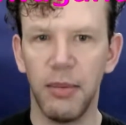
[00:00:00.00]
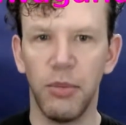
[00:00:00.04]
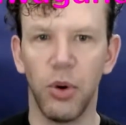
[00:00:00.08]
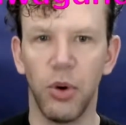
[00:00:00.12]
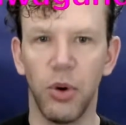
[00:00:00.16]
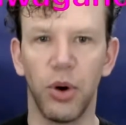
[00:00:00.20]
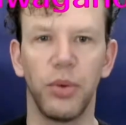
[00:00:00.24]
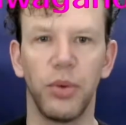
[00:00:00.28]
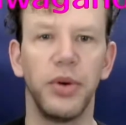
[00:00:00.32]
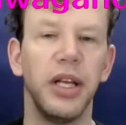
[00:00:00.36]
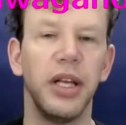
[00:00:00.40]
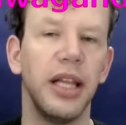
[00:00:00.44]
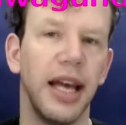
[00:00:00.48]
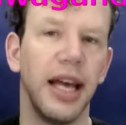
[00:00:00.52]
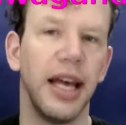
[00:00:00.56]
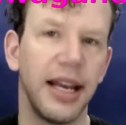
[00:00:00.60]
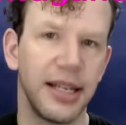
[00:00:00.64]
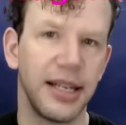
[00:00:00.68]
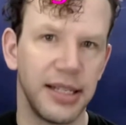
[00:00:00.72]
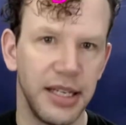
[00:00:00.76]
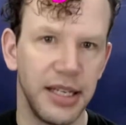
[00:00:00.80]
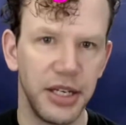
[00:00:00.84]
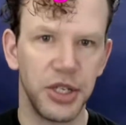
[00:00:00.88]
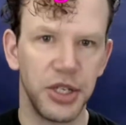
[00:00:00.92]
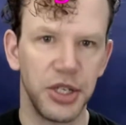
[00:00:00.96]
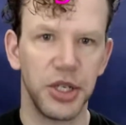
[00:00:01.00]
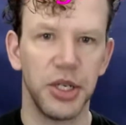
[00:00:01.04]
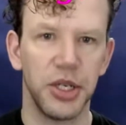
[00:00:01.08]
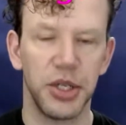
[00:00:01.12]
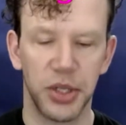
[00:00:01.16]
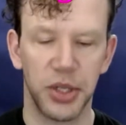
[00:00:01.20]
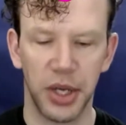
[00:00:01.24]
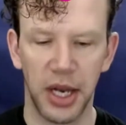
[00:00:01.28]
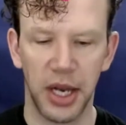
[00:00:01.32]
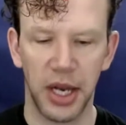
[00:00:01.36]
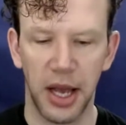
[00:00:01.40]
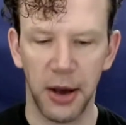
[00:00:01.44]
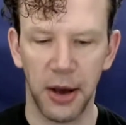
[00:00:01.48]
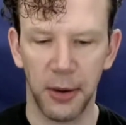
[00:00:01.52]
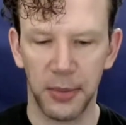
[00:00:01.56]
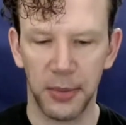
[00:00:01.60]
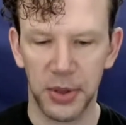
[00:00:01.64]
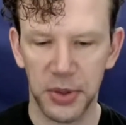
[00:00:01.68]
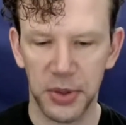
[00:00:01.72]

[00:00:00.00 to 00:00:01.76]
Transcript: more relaxation is going to help you